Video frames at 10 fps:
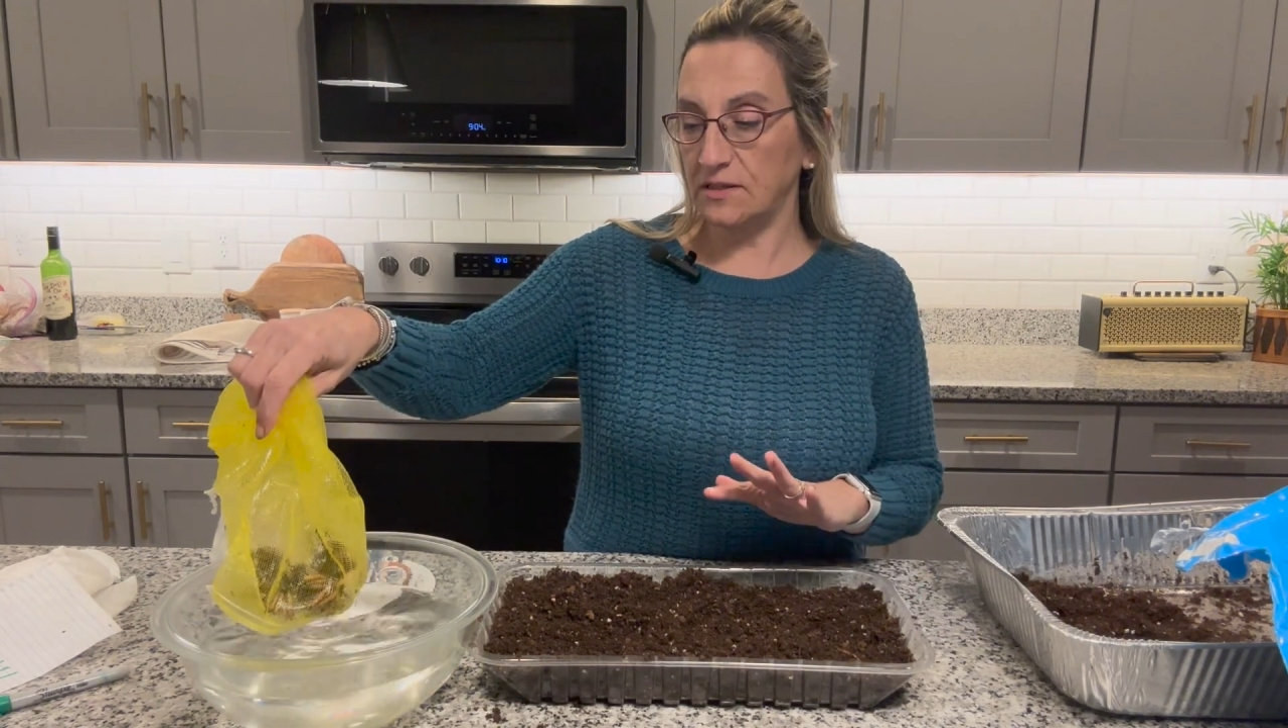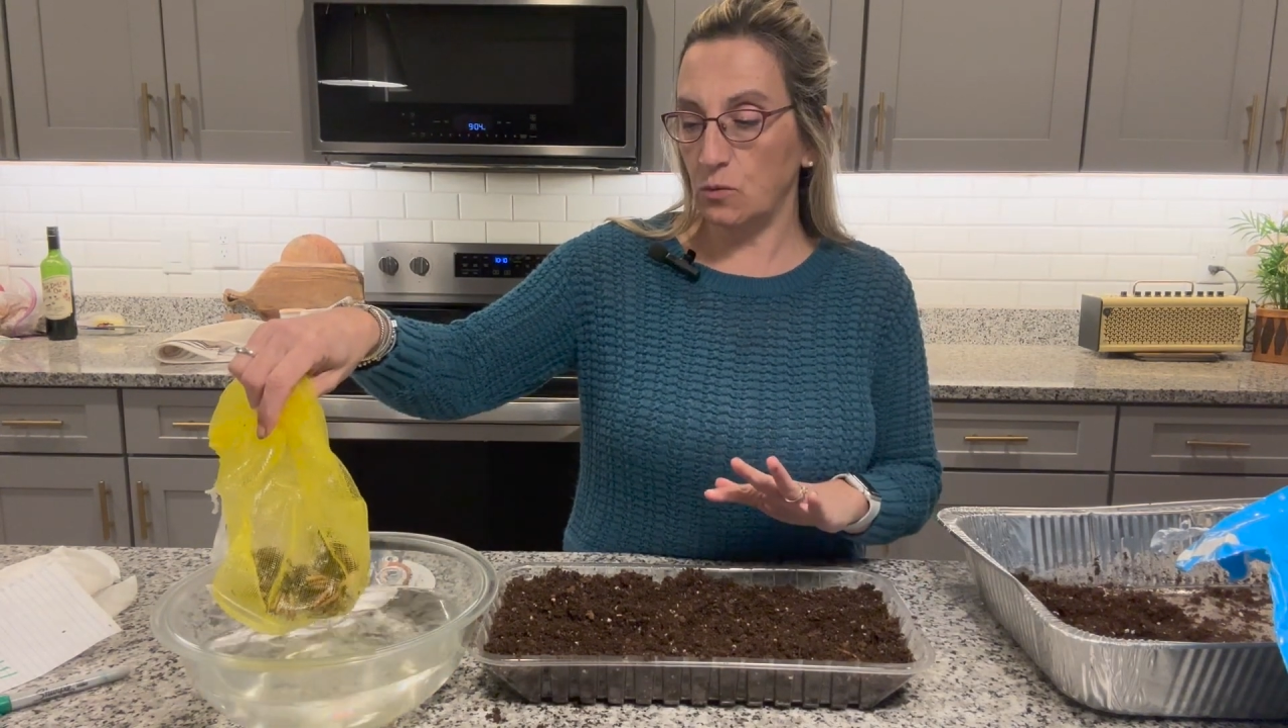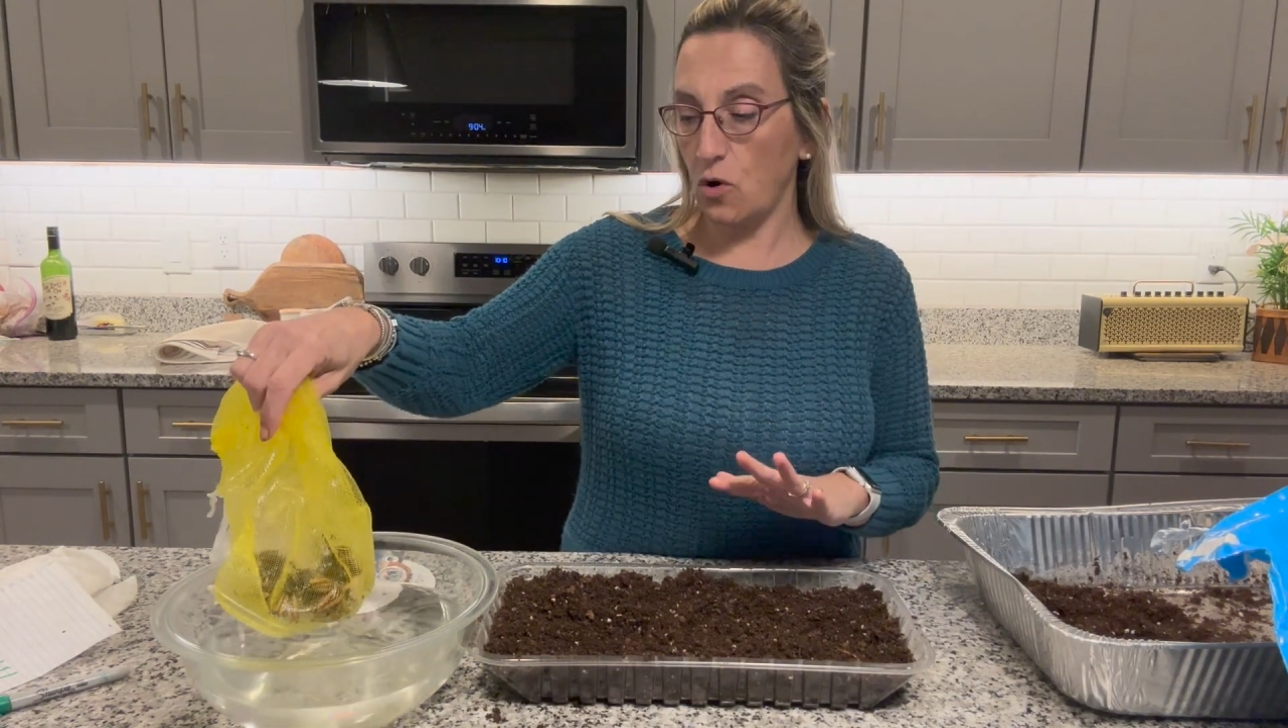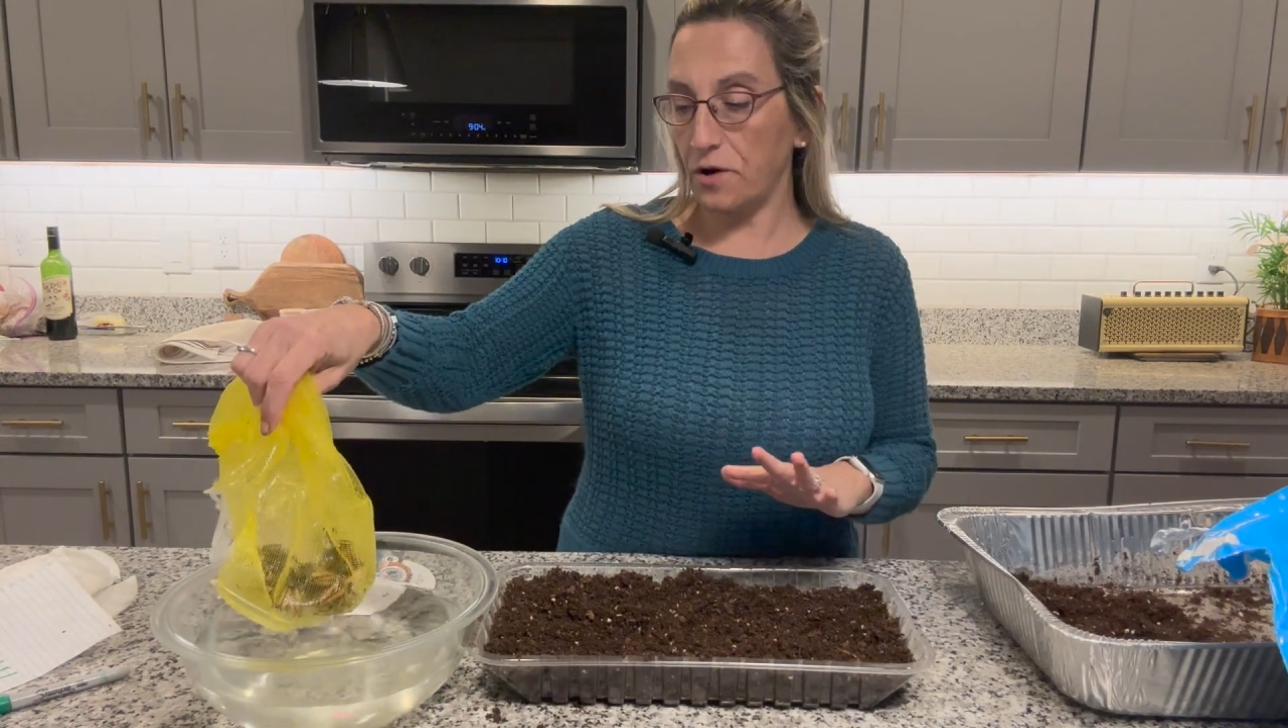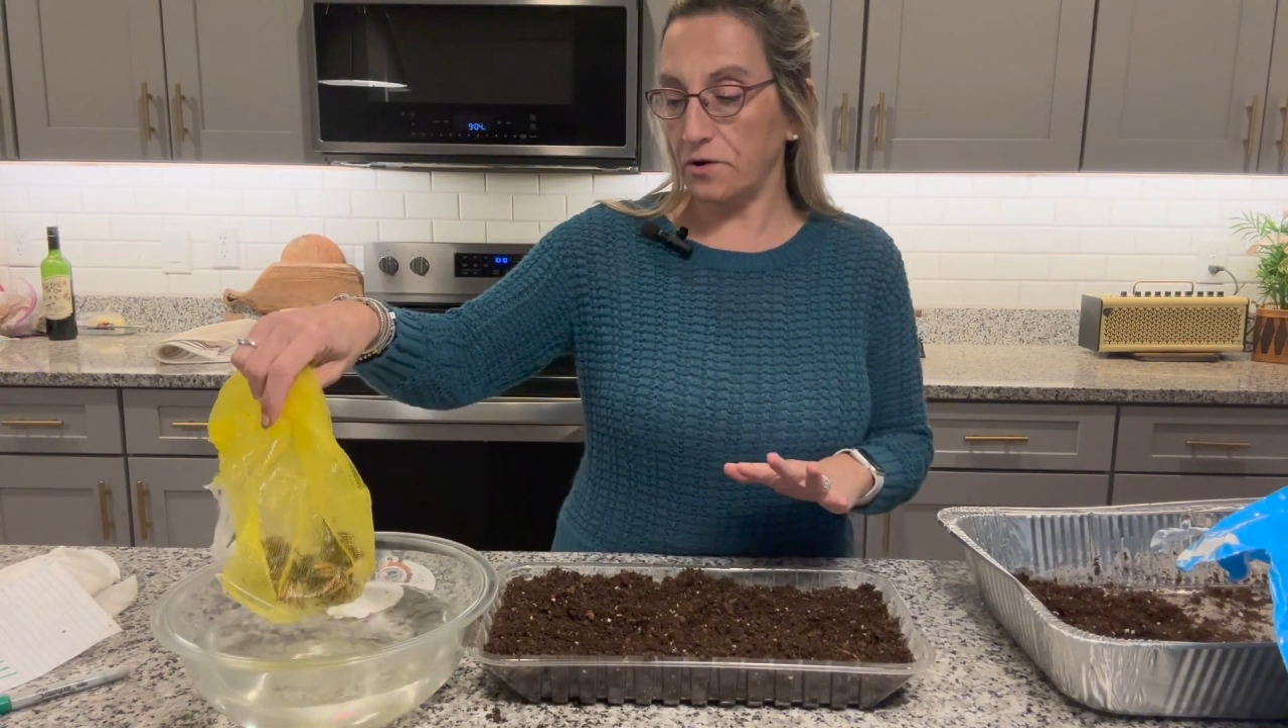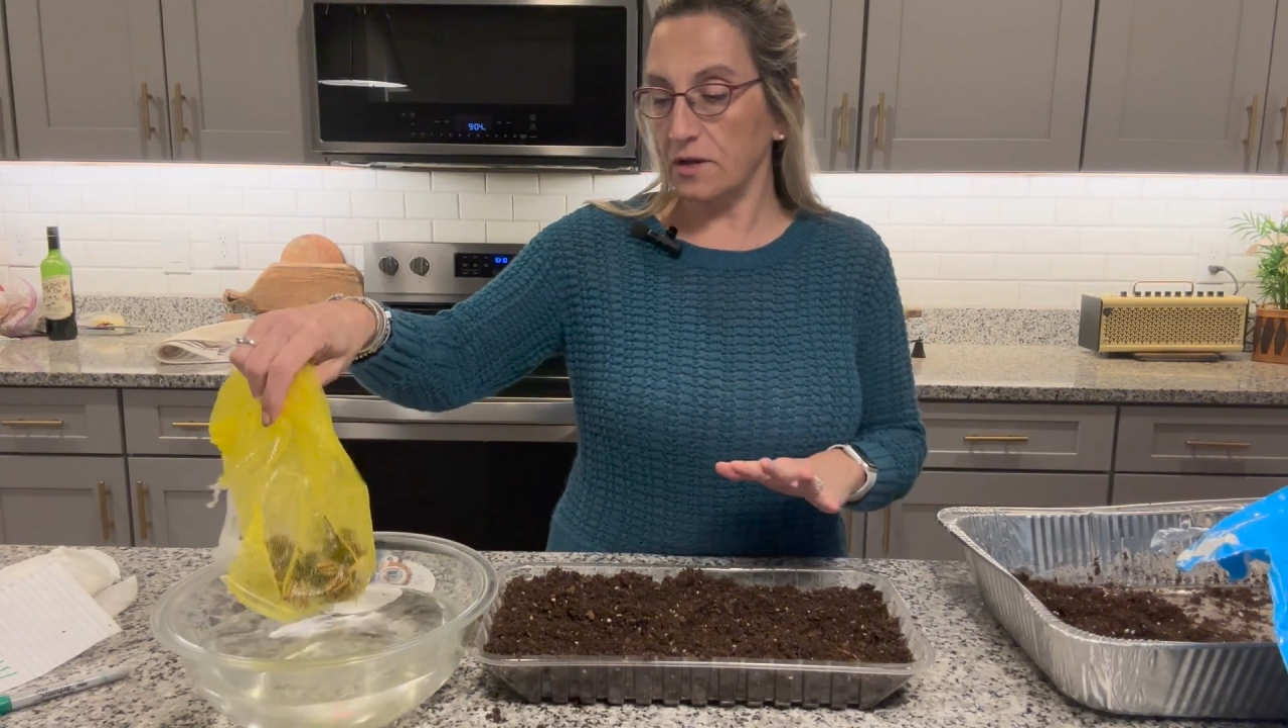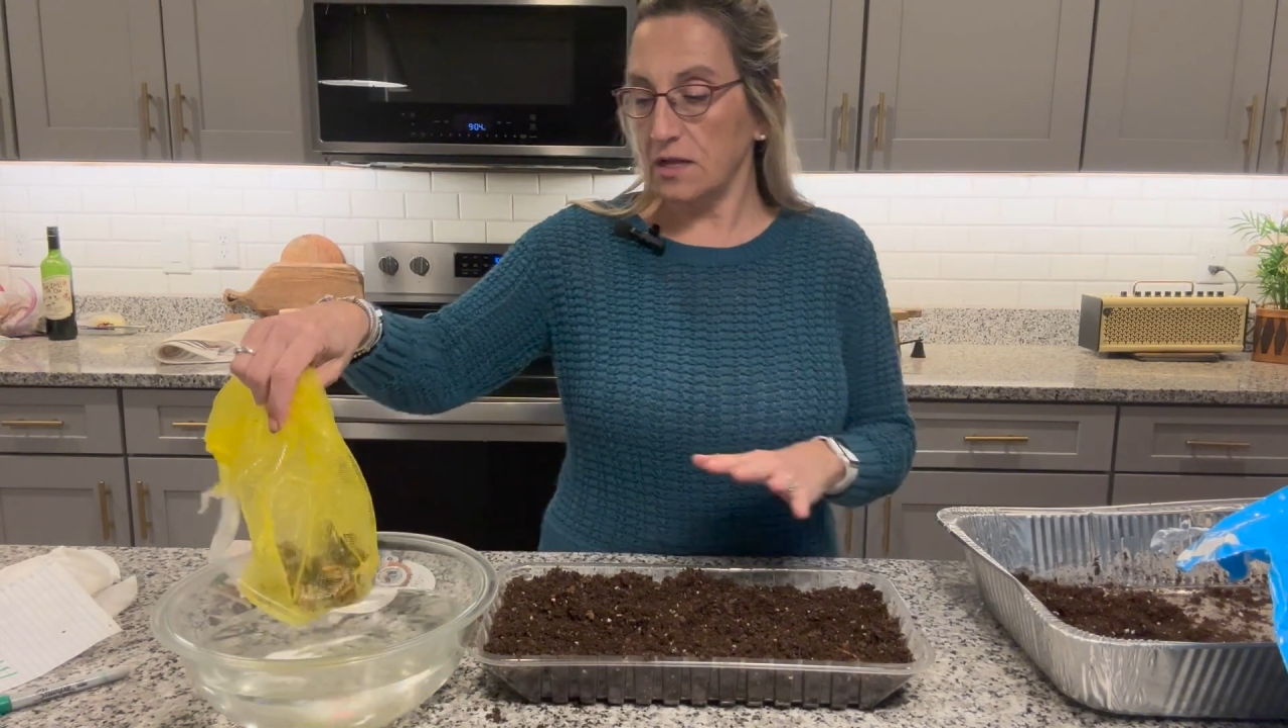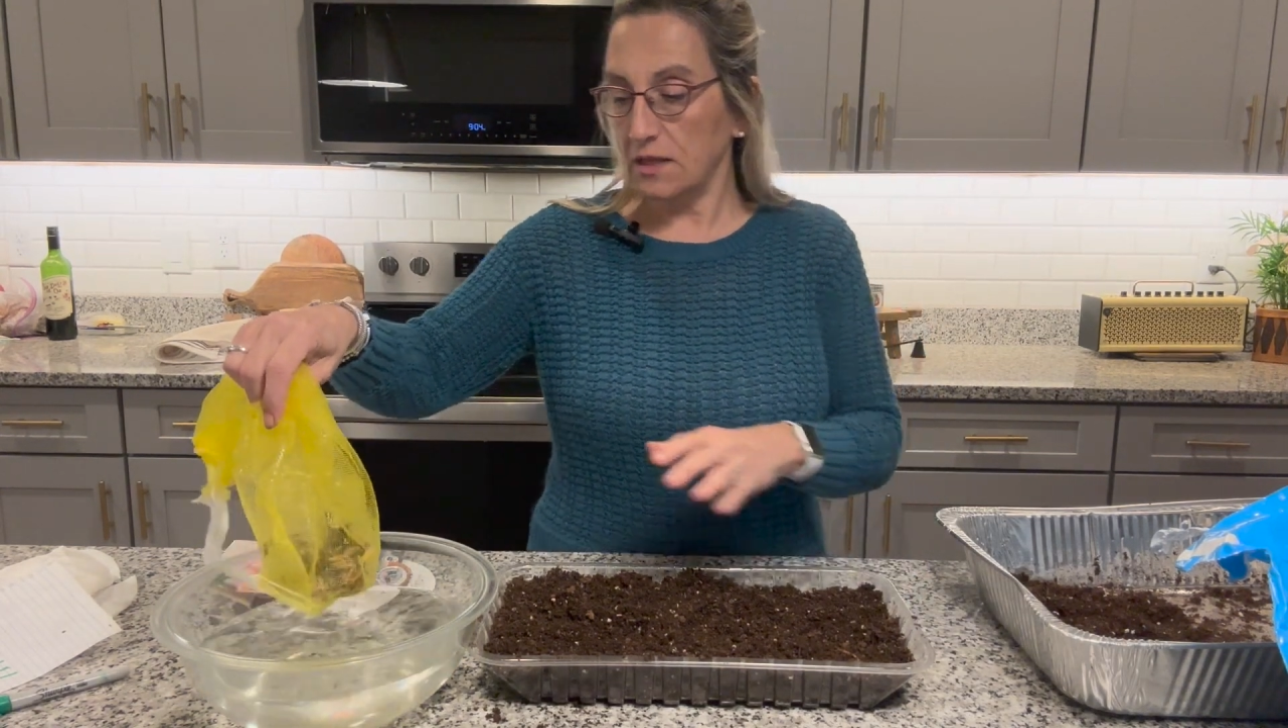the water.